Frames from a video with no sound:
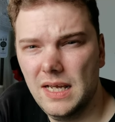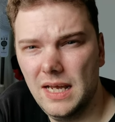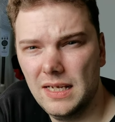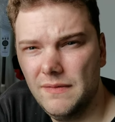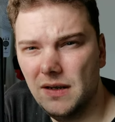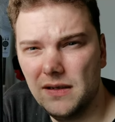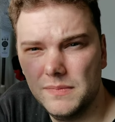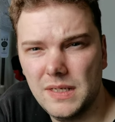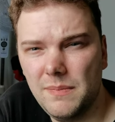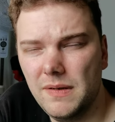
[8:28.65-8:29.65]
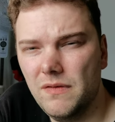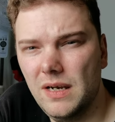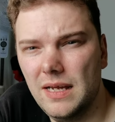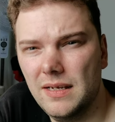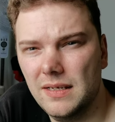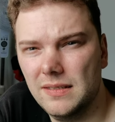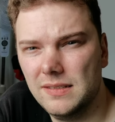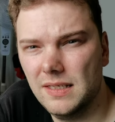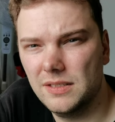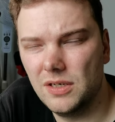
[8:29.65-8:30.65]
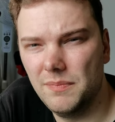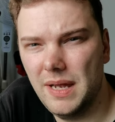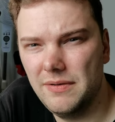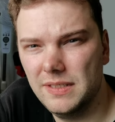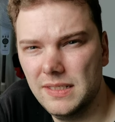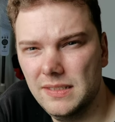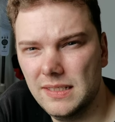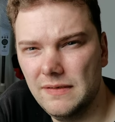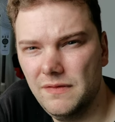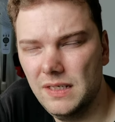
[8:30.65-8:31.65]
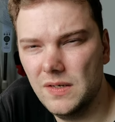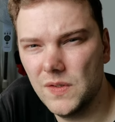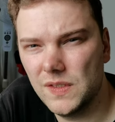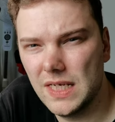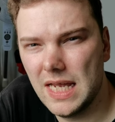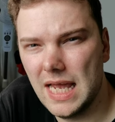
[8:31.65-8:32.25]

Uh, give it a thumbs up if you like uh, such comparisons and videos,